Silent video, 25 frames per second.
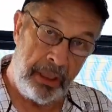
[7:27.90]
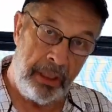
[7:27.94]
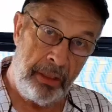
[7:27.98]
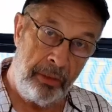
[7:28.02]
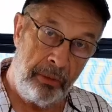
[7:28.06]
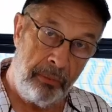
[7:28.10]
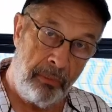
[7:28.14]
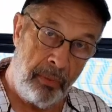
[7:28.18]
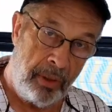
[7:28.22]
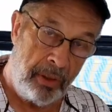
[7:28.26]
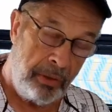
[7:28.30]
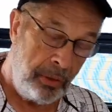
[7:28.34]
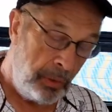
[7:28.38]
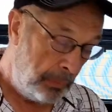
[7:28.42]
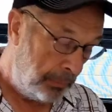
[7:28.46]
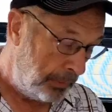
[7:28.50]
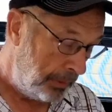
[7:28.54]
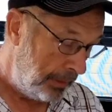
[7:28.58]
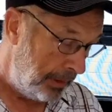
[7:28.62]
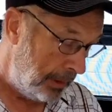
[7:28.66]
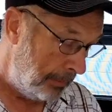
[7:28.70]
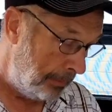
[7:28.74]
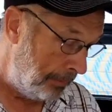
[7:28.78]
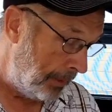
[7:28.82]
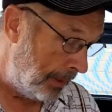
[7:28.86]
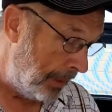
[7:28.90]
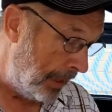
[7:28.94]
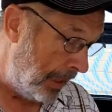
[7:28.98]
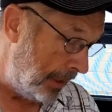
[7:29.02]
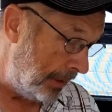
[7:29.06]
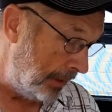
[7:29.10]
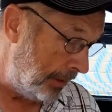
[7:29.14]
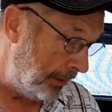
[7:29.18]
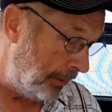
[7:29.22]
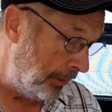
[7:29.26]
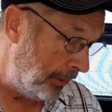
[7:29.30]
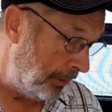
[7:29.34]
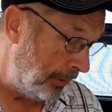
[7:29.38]
is one of the
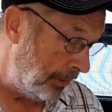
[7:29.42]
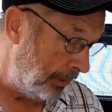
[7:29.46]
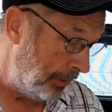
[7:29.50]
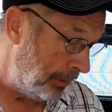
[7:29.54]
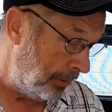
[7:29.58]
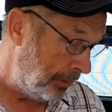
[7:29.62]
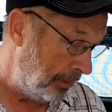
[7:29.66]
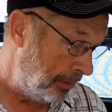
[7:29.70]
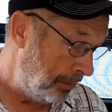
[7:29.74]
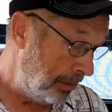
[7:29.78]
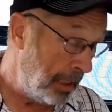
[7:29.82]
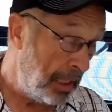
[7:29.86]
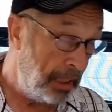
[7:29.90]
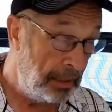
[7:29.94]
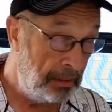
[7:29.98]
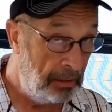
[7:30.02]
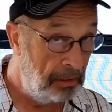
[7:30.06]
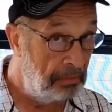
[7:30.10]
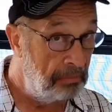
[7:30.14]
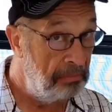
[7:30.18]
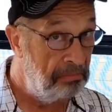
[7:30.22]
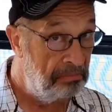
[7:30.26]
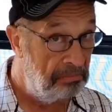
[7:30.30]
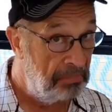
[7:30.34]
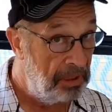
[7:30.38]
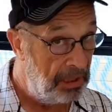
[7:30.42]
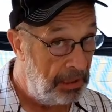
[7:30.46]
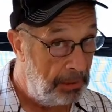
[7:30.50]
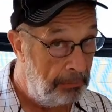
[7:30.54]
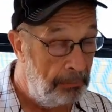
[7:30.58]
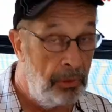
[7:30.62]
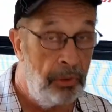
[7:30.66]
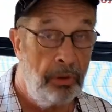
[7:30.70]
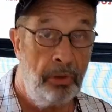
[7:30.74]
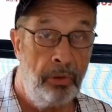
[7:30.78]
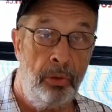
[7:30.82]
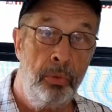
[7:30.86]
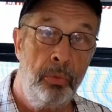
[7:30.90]
appliances that deemed
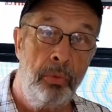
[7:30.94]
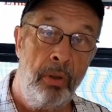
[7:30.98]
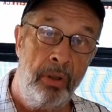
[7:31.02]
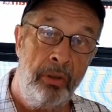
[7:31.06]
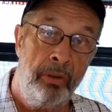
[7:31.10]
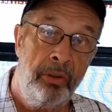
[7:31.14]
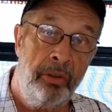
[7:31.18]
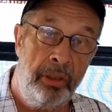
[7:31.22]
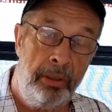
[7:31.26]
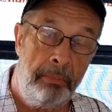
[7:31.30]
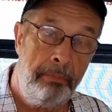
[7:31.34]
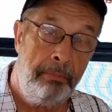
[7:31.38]
to us